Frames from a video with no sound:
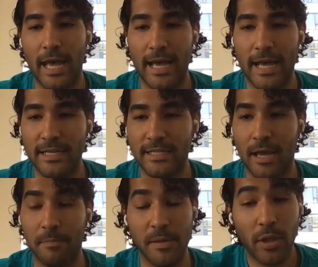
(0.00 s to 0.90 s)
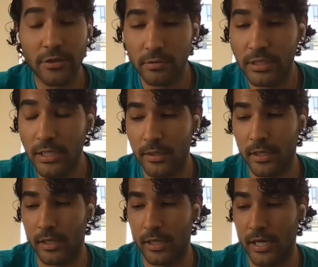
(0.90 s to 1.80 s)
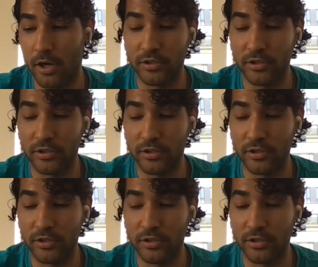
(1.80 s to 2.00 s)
And uh, people actually, uh,